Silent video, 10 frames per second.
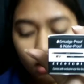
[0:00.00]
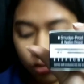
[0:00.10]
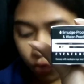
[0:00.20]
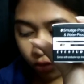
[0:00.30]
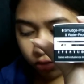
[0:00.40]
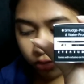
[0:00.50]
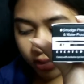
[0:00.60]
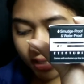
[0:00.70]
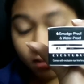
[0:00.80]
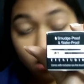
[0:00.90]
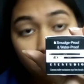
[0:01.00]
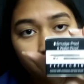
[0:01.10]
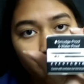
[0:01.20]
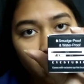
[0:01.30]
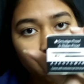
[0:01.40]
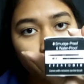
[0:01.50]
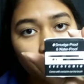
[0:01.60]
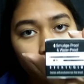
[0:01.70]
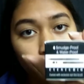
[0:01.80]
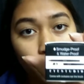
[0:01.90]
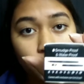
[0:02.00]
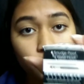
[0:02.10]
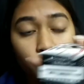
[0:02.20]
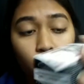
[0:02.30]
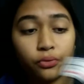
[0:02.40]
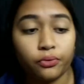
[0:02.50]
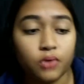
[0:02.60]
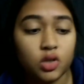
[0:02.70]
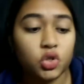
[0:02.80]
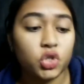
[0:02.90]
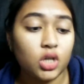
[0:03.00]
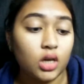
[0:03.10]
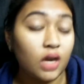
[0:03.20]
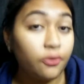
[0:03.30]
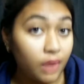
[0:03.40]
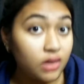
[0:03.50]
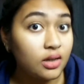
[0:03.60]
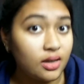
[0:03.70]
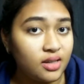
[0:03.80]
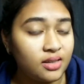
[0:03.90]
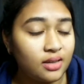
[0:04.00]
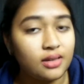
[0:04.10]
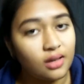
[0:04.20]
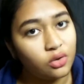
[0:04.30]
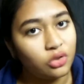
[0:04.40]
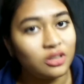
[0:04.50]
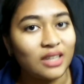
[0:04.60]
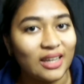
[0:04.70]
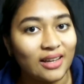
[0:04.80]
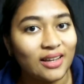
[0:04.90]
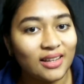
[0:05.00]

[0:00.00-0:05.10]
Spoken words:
It also says it is smudge proof and waterproof, which if it is a good thing.